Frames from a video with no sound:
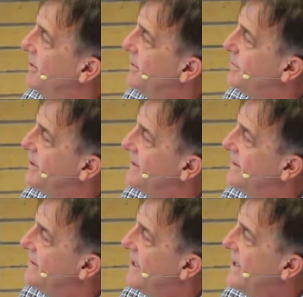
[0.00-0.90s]
a new
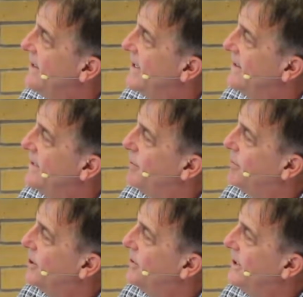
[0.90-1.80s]
species. That's that
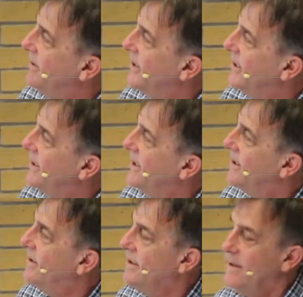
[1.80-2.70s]
blue wheat right there.